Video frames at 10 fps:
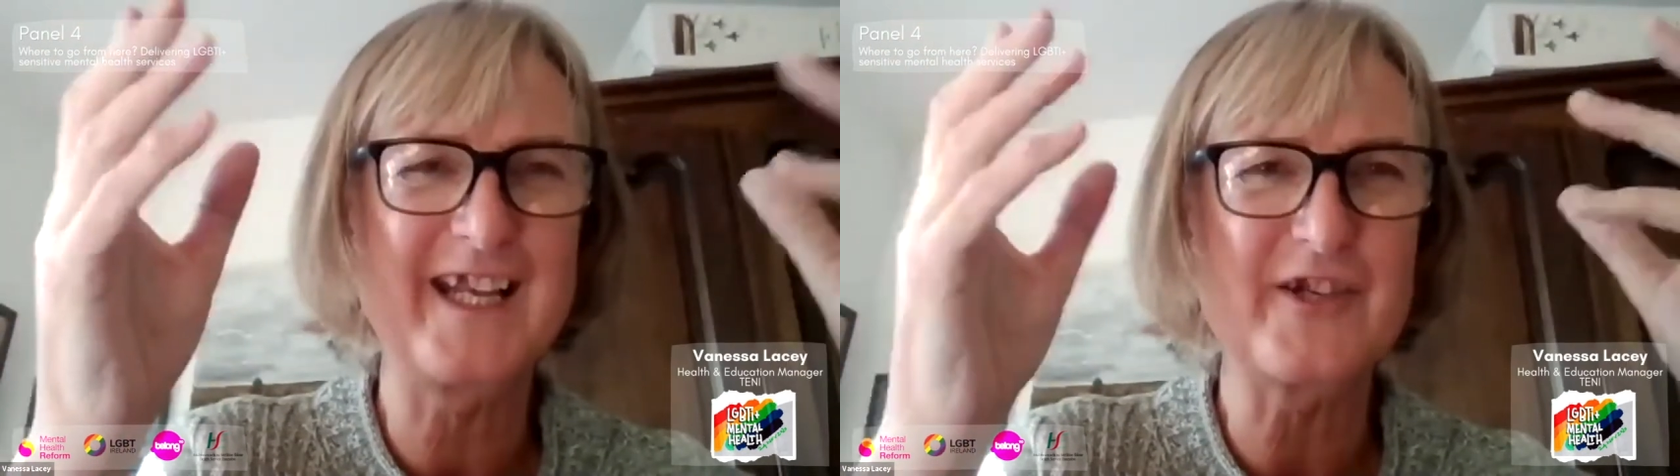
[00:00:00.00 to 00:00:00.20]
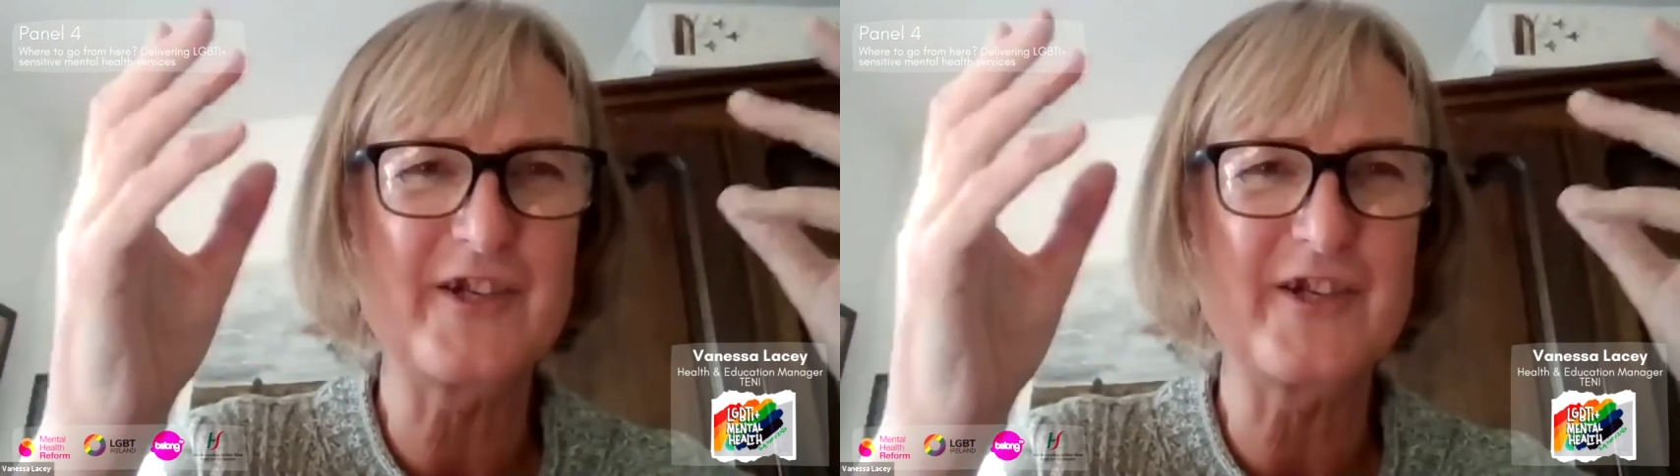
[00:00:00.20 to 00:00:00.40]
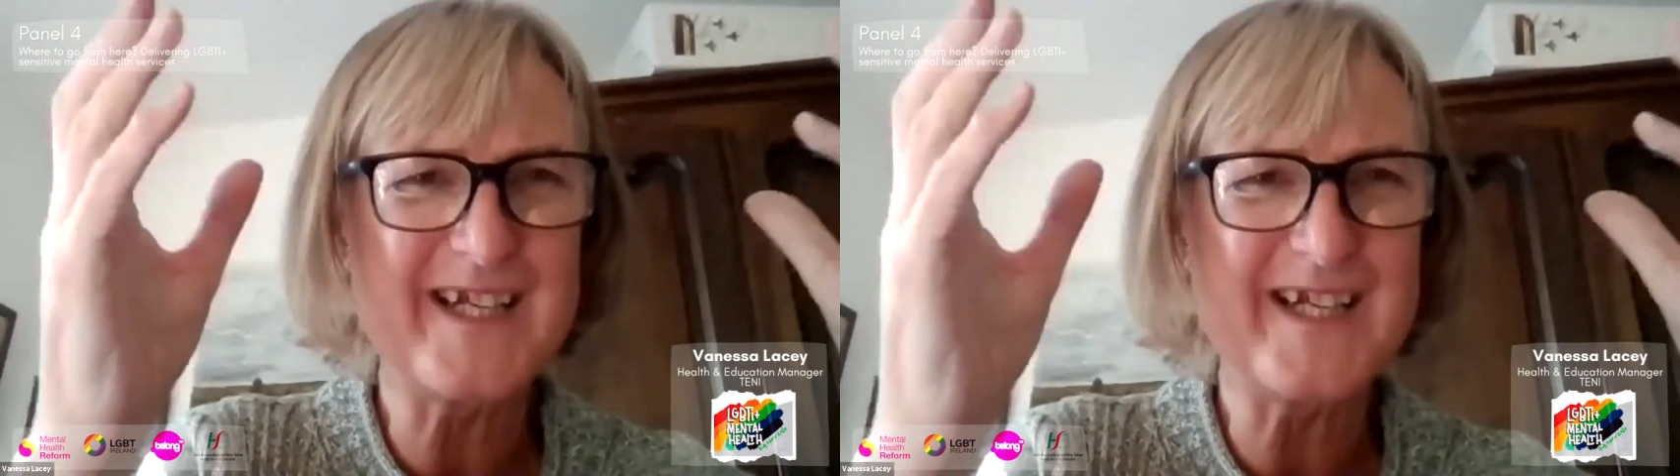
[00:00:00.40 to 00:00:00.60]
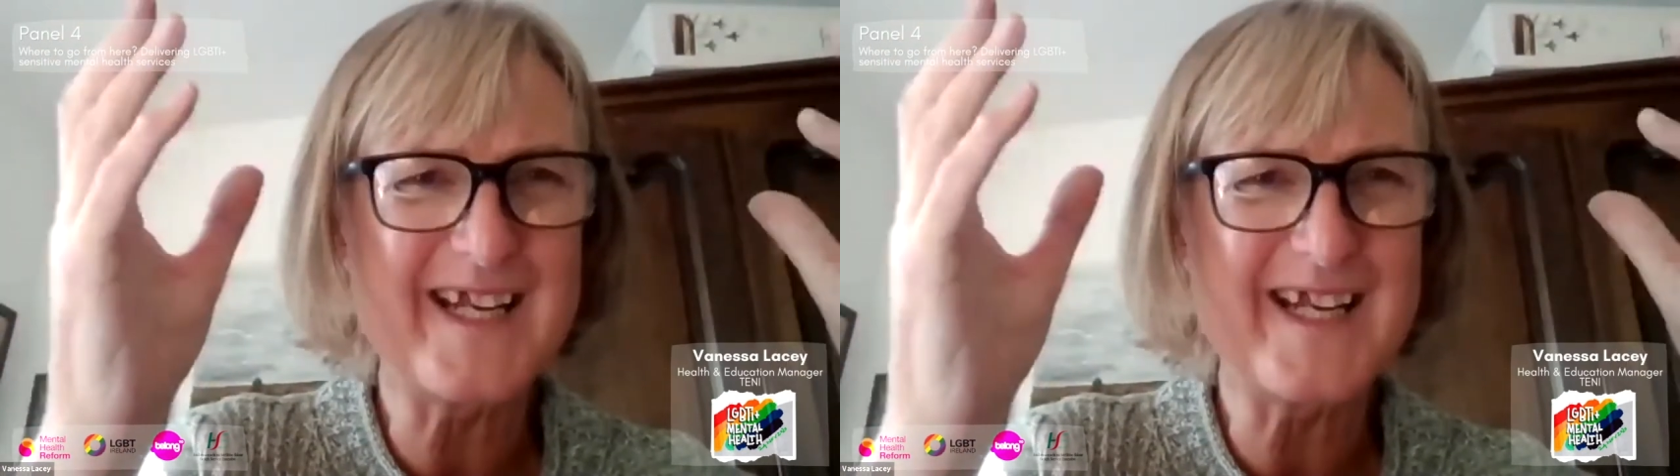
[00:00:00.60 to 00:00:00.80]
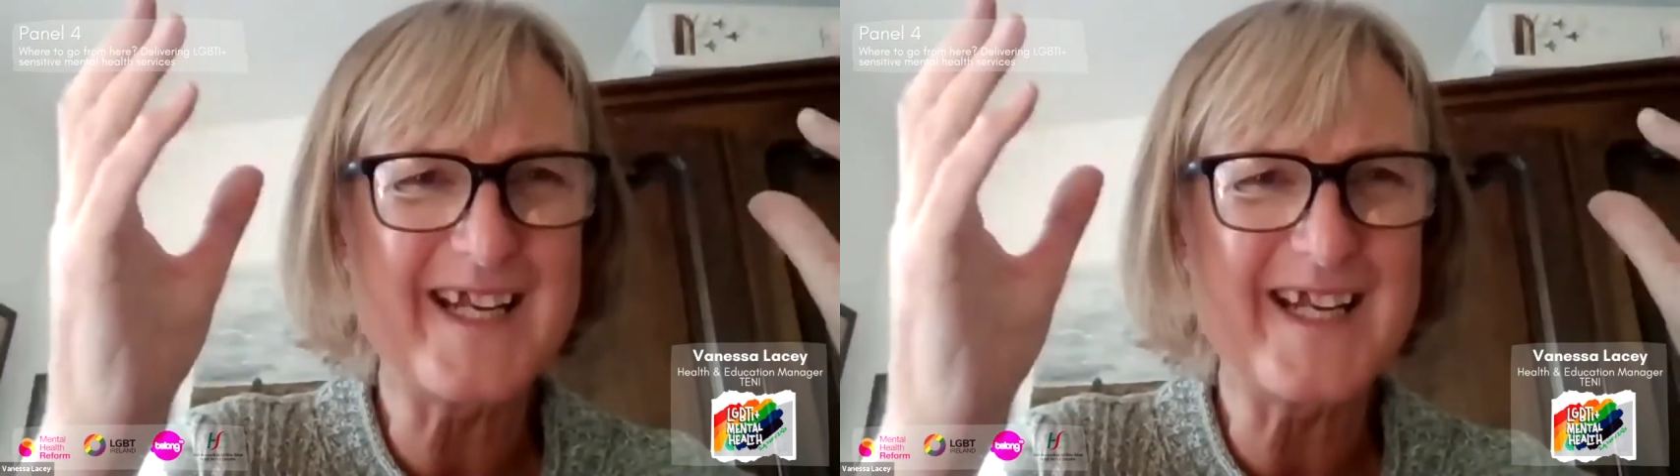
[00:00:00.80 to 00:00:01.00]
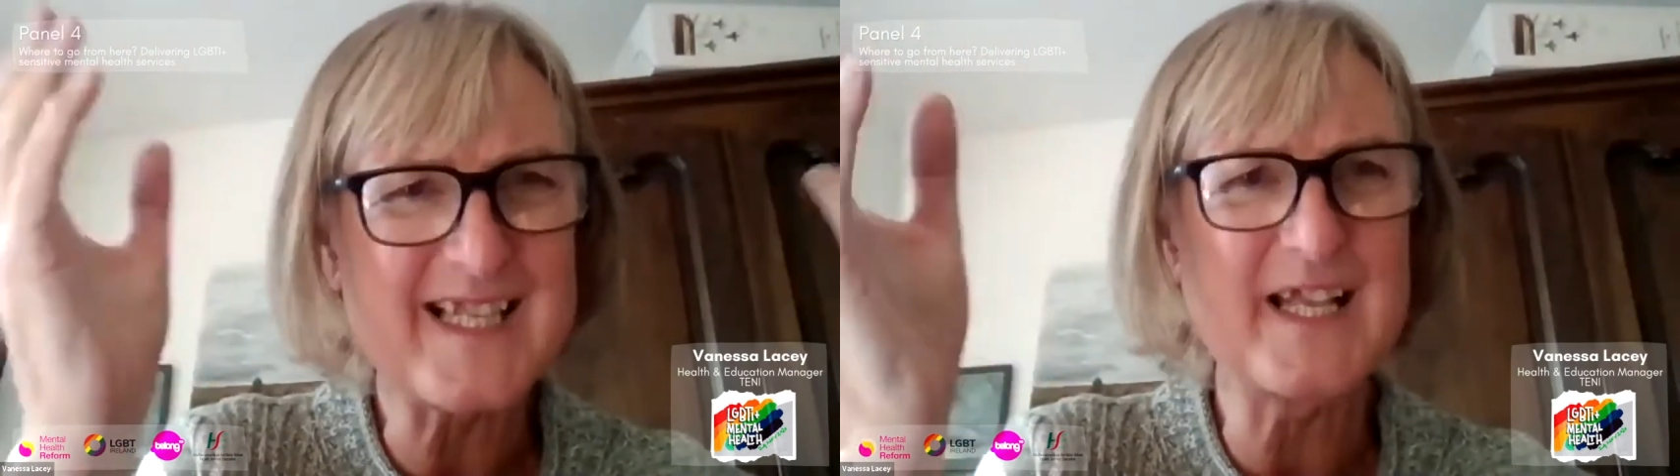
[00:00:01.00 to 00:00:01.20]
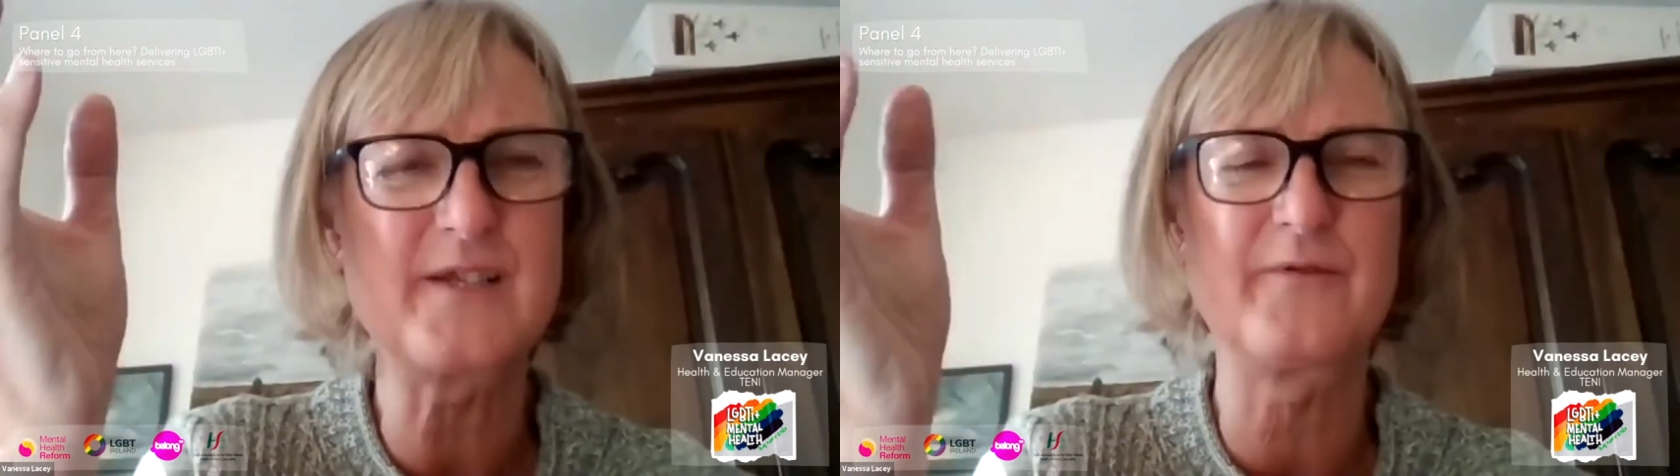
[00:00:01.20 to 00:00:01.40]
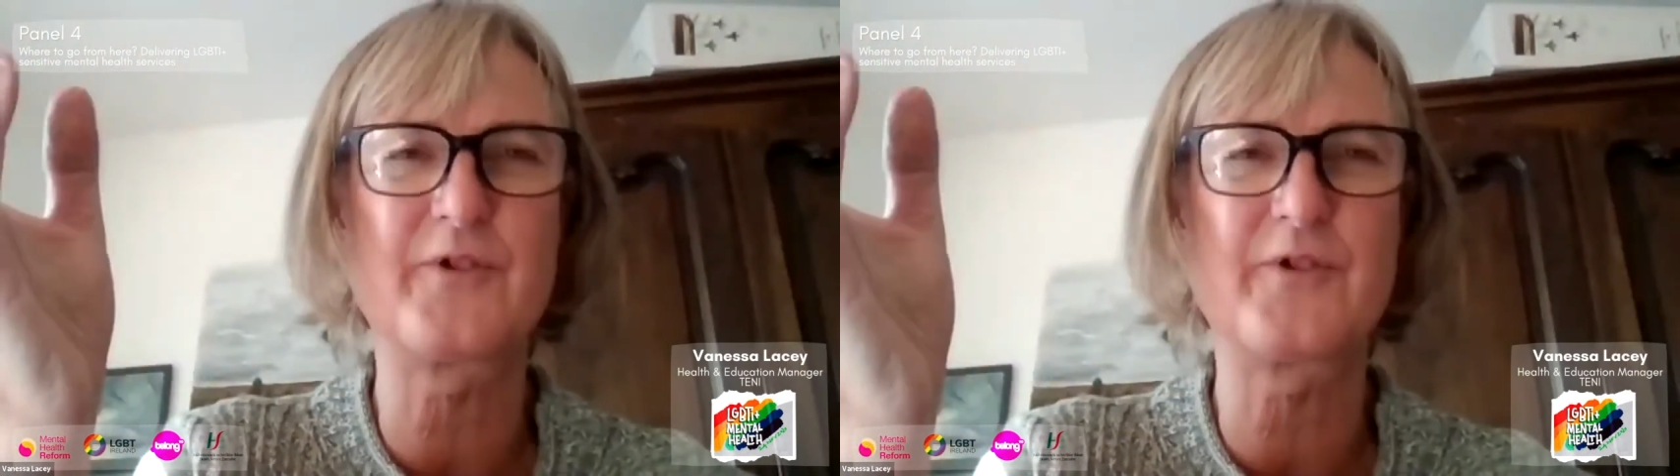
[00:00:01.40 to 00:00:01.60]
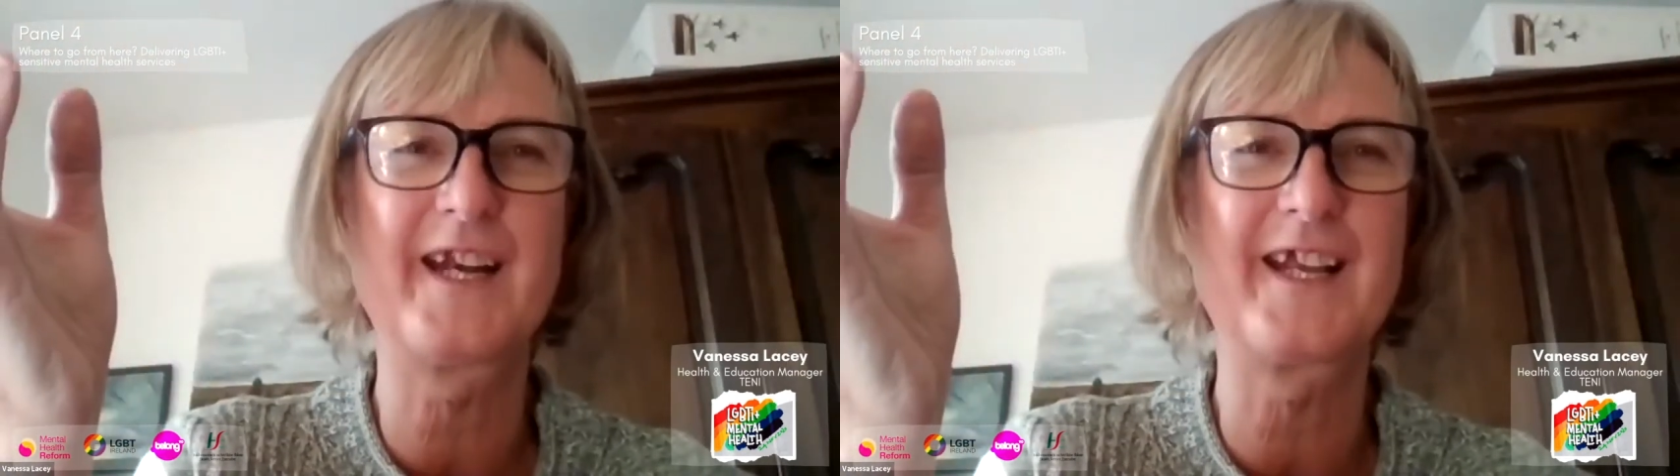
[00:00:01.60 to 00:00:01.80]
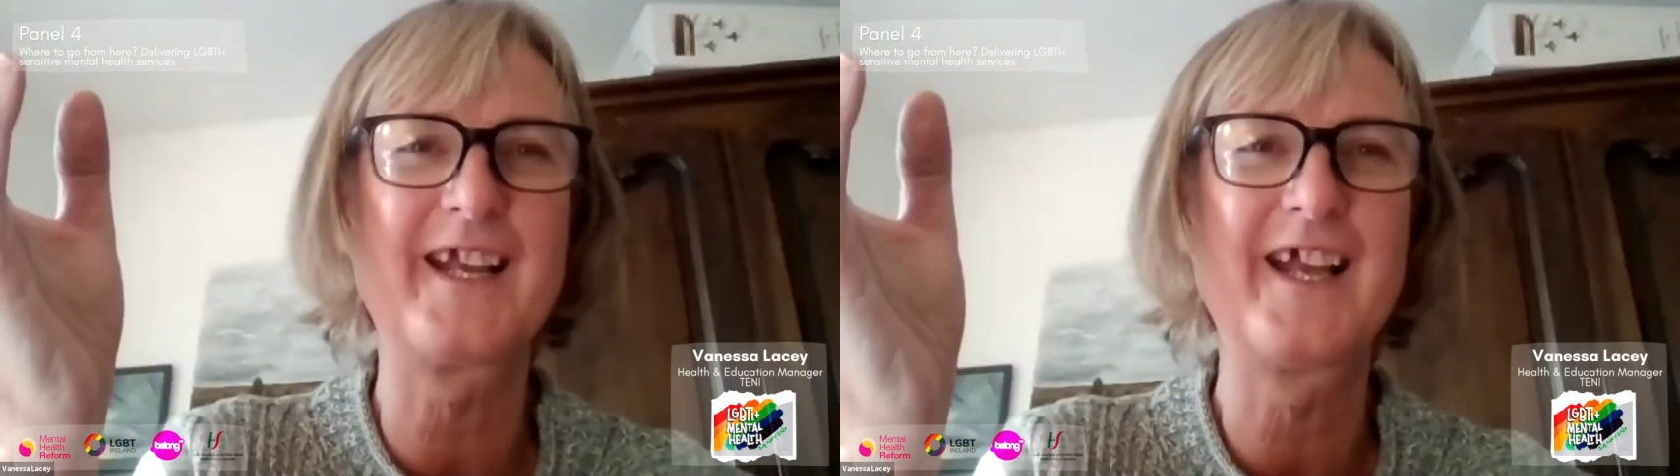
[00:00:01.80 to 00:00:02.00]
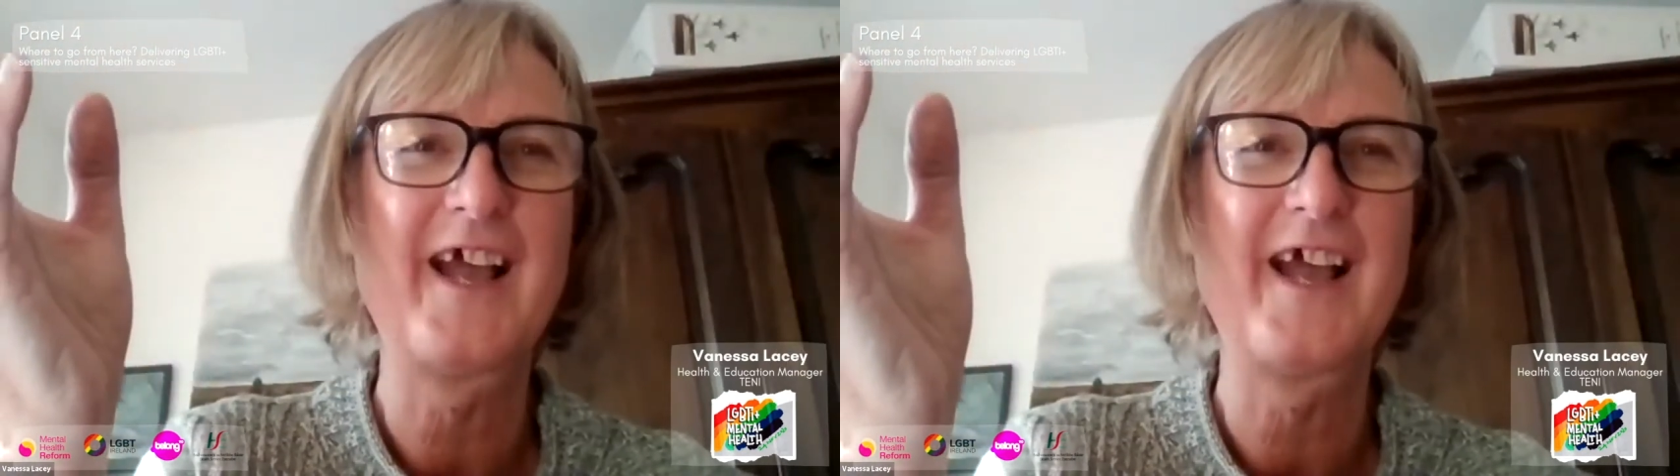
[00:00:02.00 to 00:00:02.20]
a 3-day extensive training